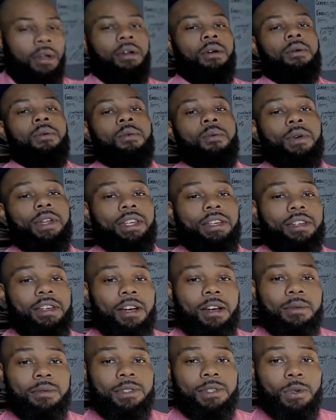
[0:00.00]
When it
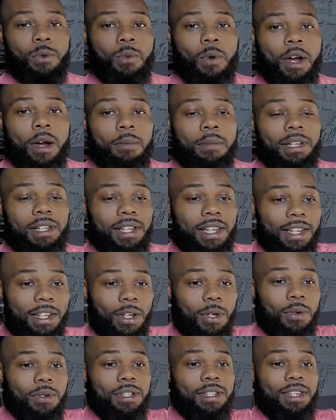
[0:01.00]
comes to where
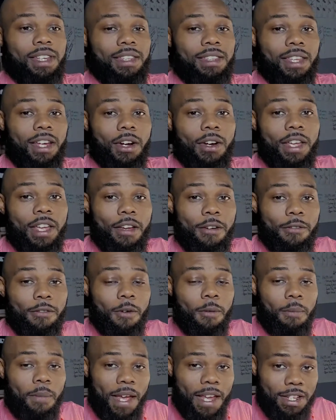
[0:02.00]
millennials get their
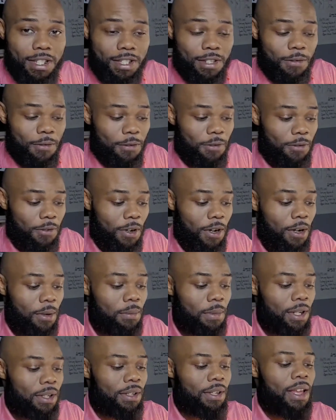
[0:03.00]
information from,
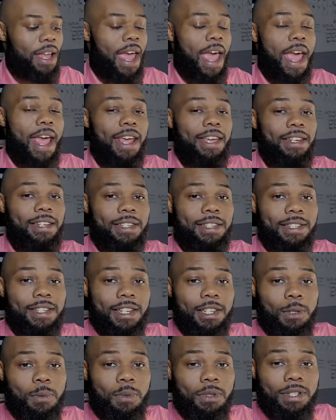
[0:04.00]

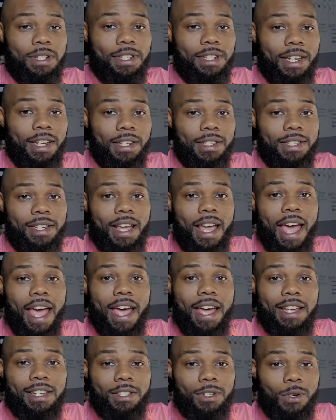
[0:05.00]
86%
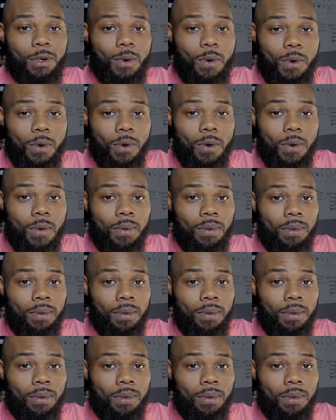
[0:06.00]
ask Google.